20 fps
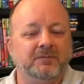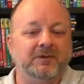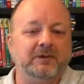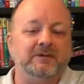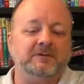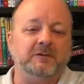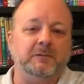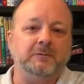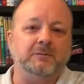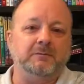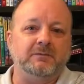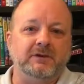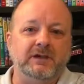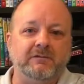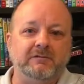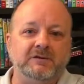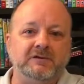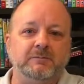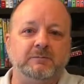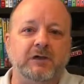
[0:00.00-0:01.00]
So
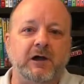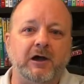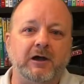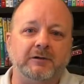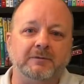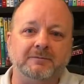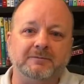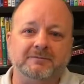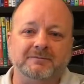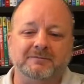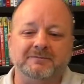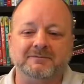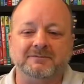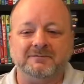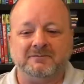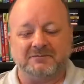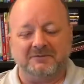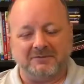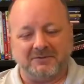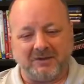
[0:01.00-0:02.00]
give it some thought.
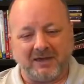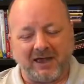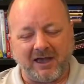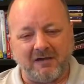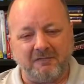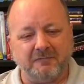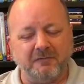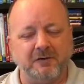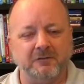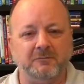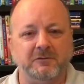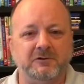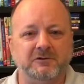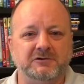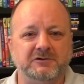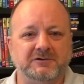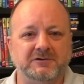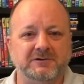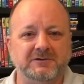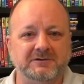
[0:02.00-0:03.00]
Have fun with your
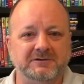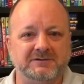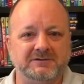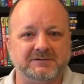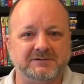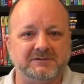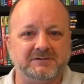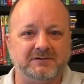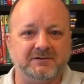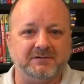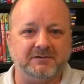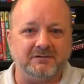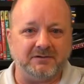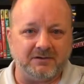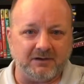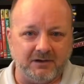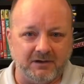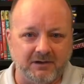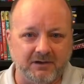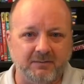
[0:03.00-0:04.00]
students.
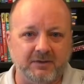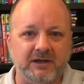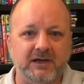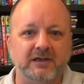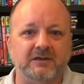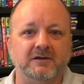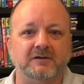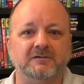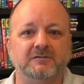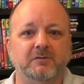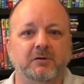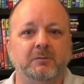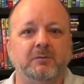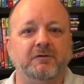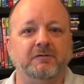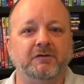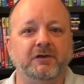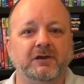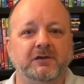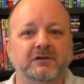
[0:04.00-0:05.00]
Eliminate those verbal
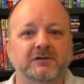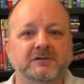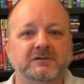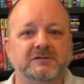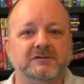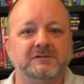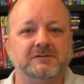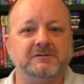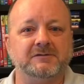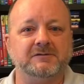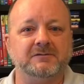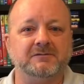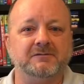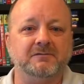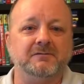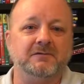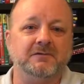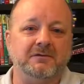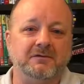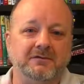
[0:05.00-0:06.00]
fillers.
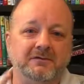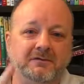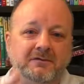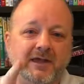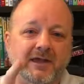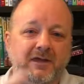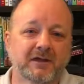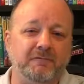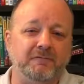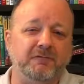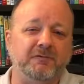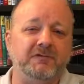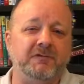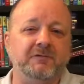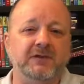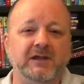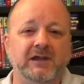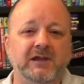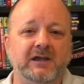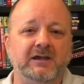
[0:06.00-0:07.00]
Thank you for
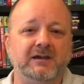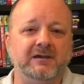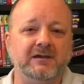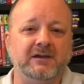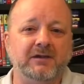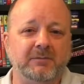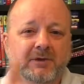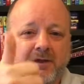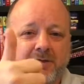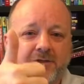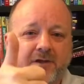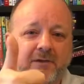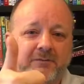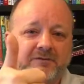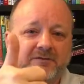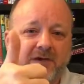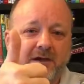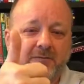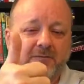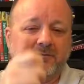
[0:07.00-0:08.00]
tuning in. Give me a
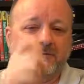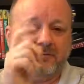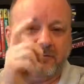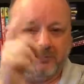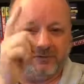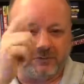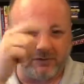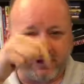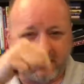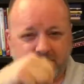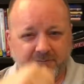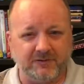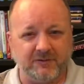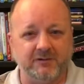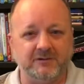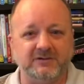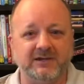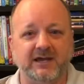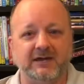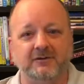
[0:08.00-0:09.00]
thumbs up. Subscribe to the
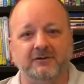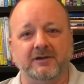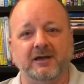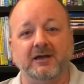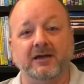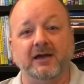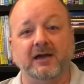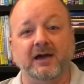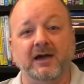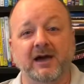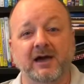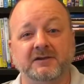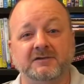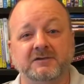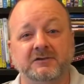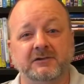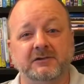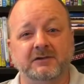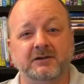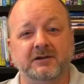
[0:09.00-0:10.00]
channel. I'll
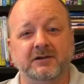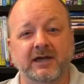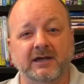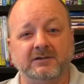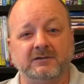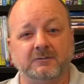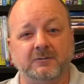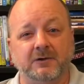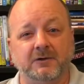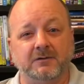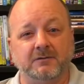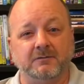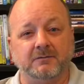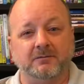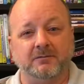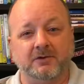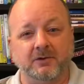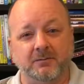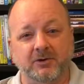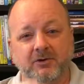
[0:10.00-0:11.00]
see you in the next one.
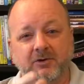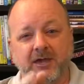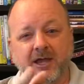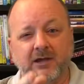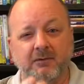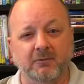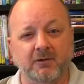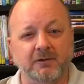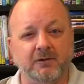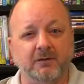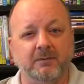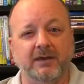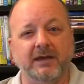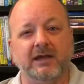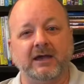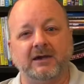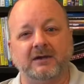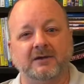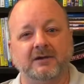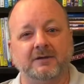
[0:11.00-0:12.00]
Communicate with
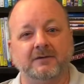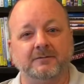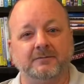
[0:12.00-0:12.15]
Command.